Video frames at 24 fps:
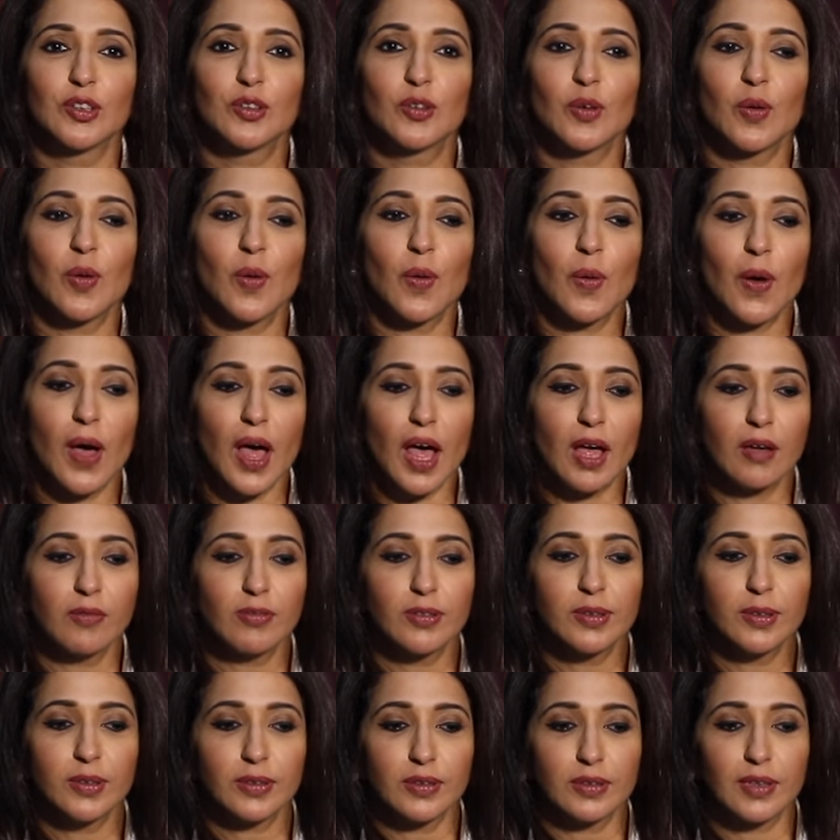So I
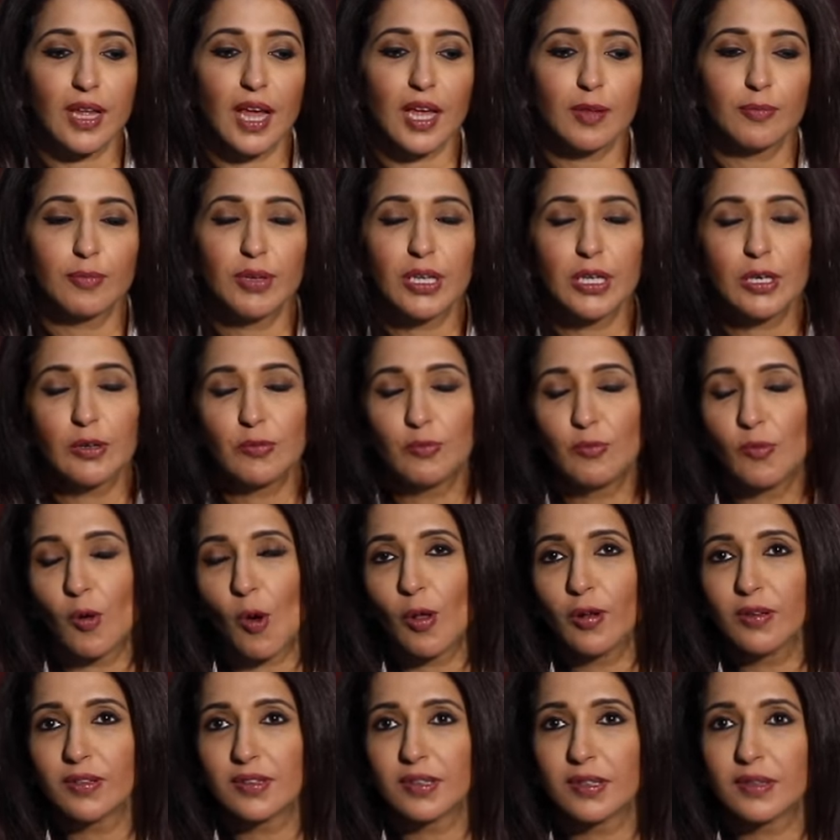was, I've been
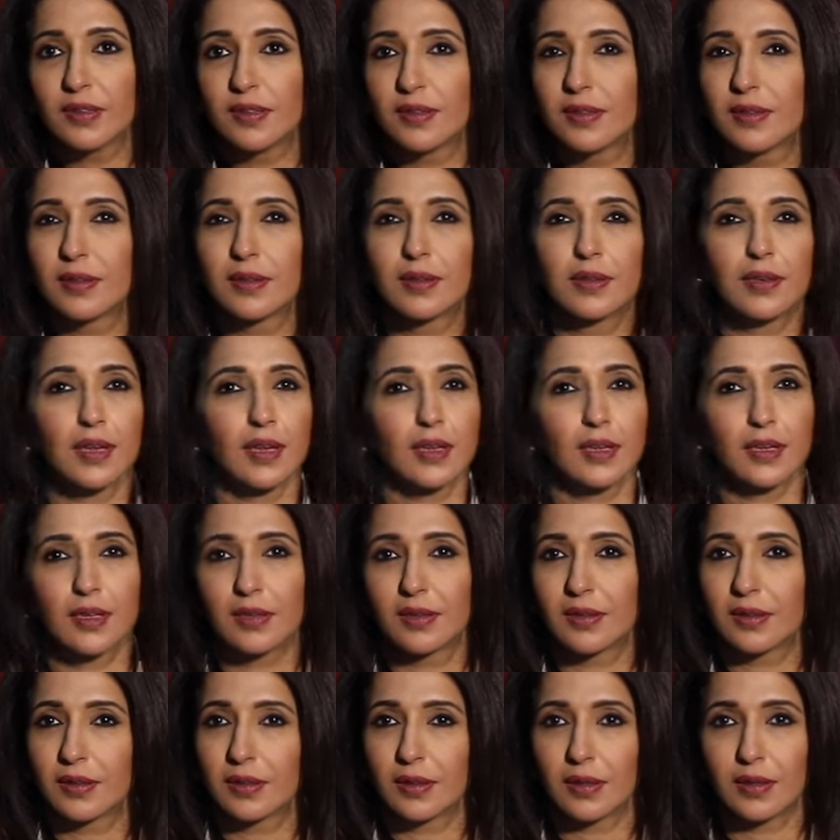involved since, I
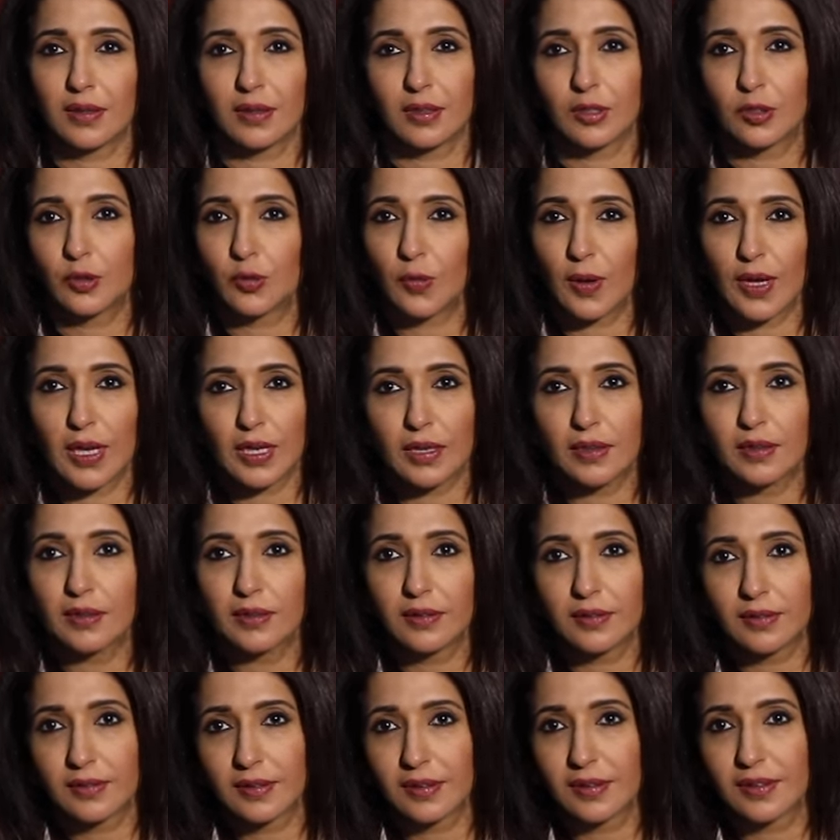think, uh, twelve
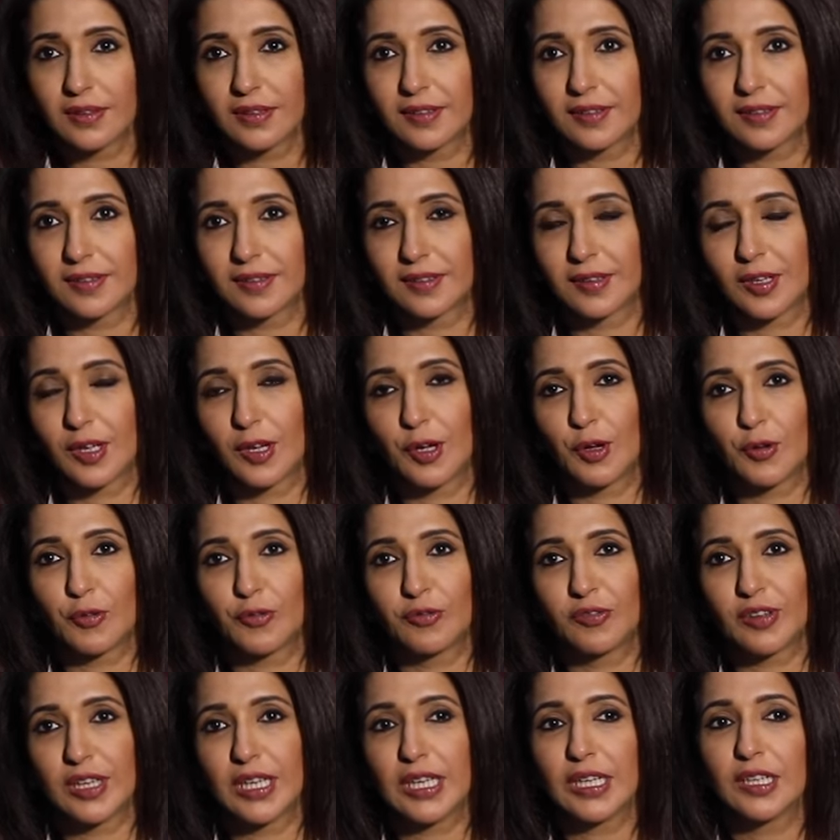years in this uh,
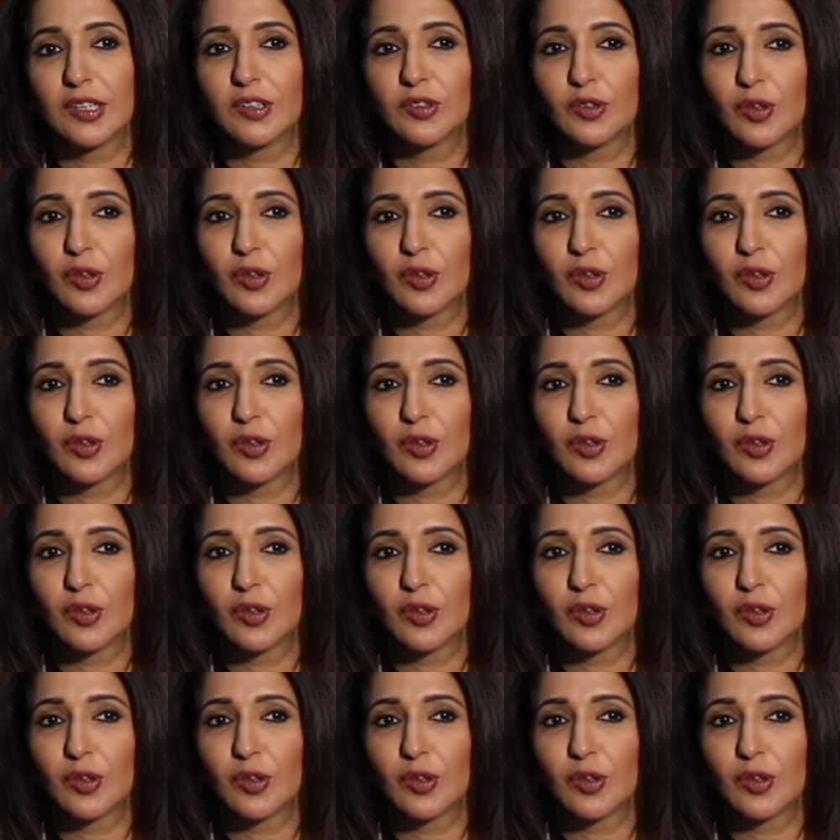field.